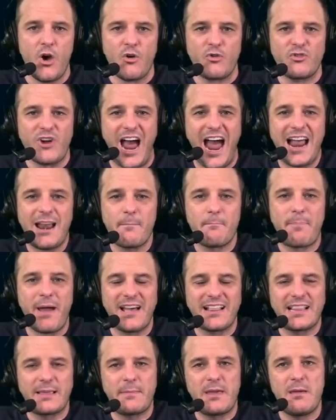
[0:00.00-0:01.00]
Ron
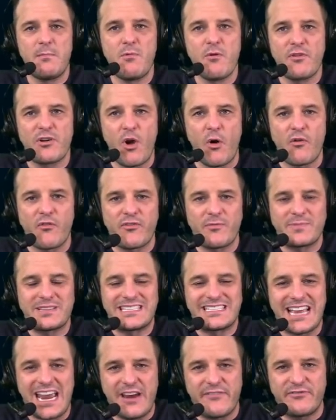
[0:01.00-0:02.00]
Bellamy moving over from
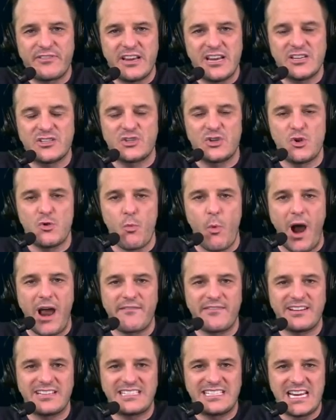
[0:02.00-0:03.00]
safeties to
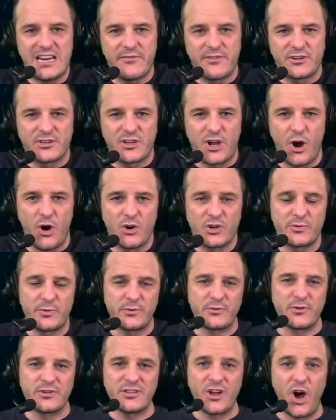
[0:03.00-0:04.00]
wide receivers coach,
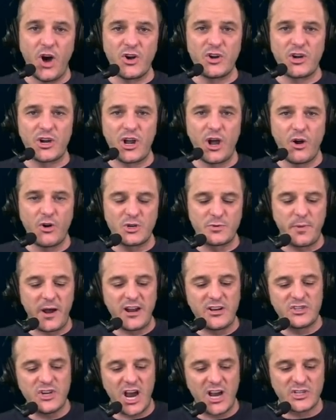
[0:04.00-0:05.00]
which was undercoached
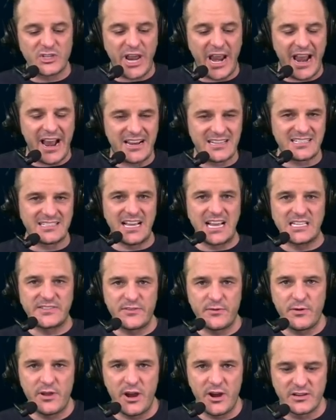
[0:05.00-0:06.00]
by Josh Gaddis the last
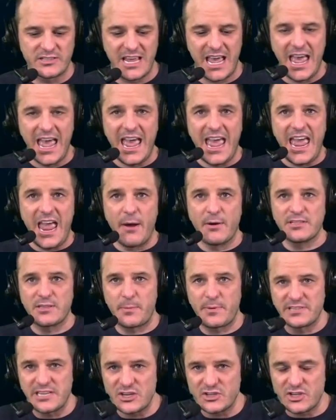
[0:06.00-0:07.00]
few years. It was the
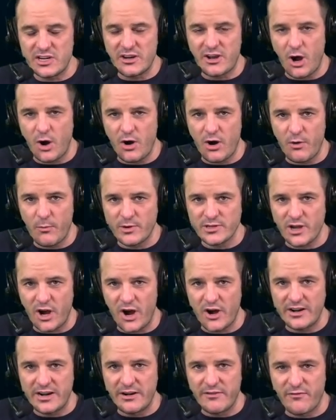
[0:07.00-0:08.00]
position he was
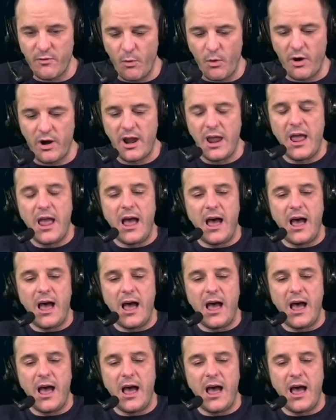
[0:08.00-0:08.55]
hired in for.